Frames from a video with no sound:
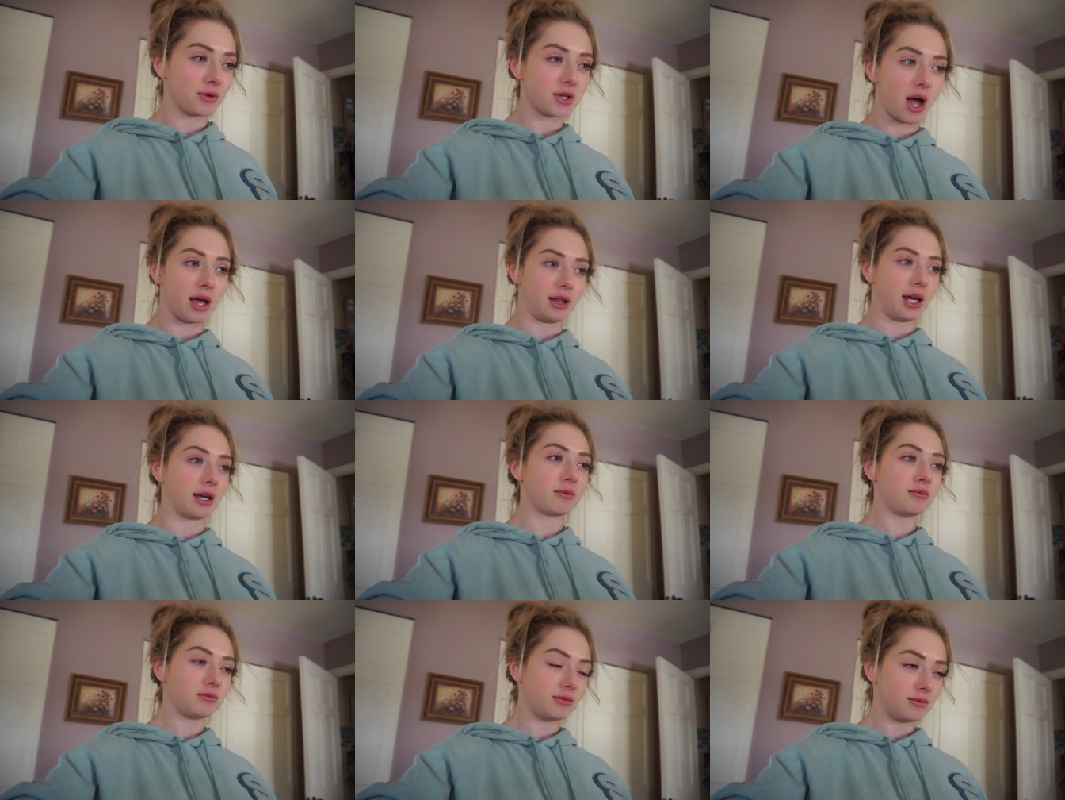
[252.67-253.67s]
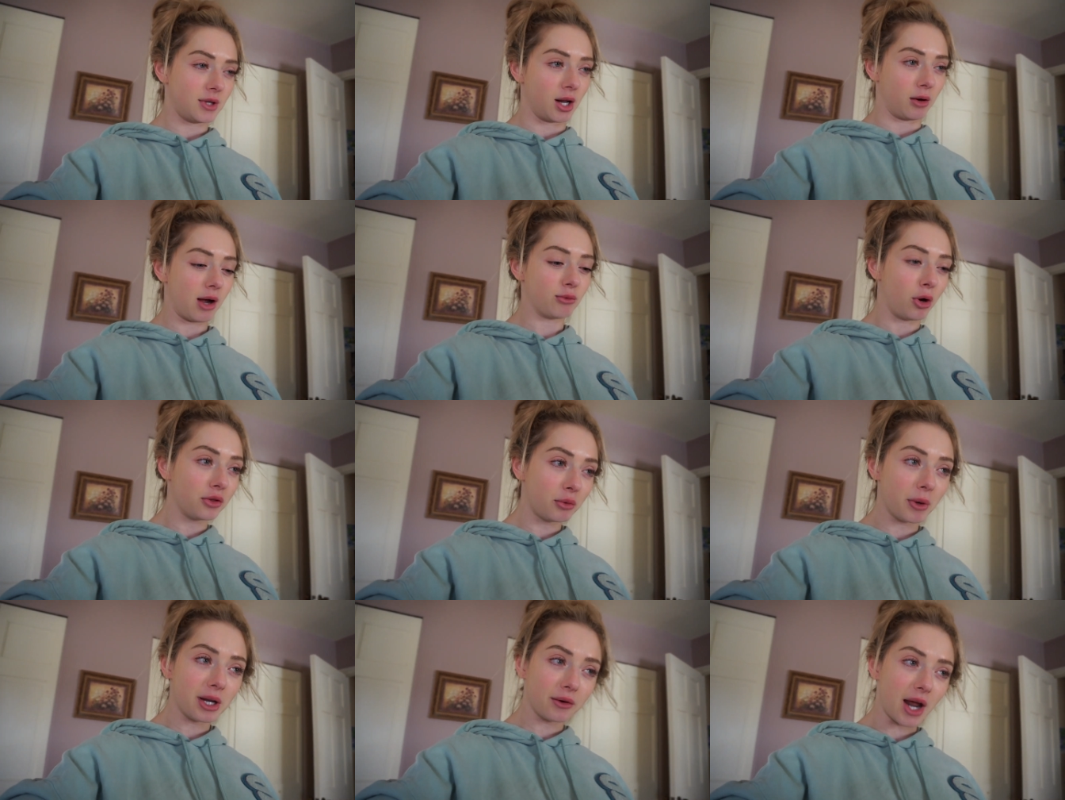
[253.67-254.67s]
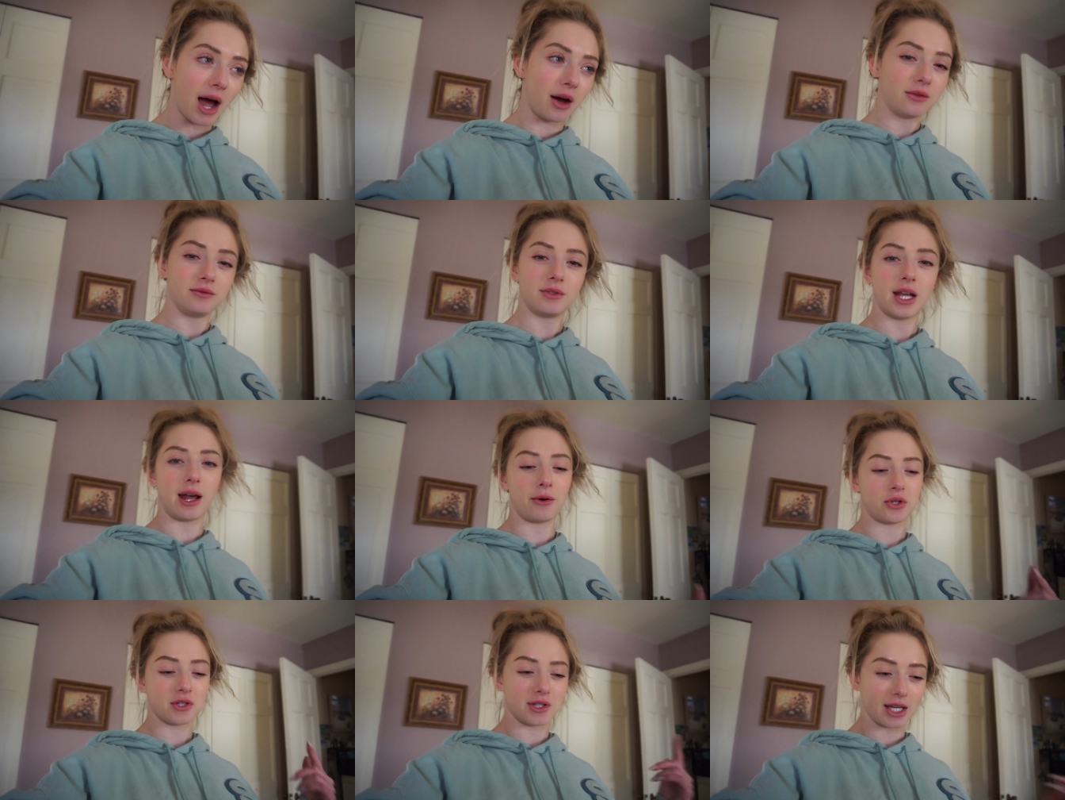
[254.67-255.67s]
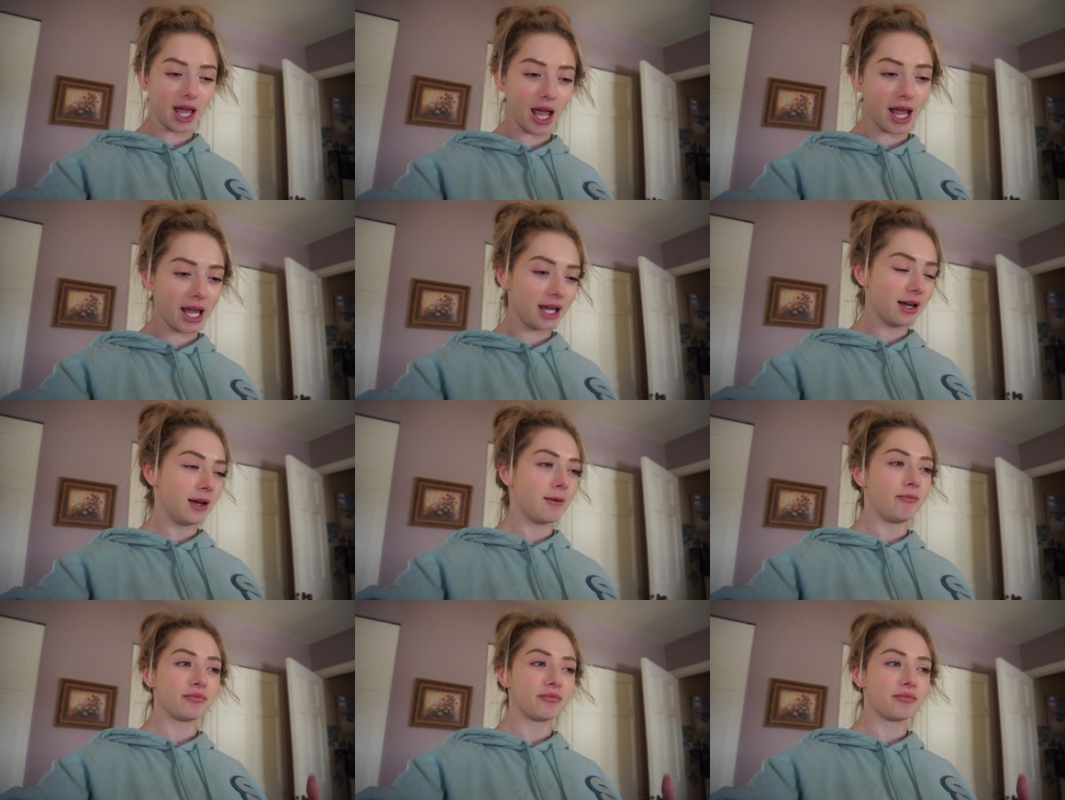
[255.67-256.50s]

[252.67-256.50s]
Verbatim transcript: So I like, you know, I rolled the window down and I was just like, hey.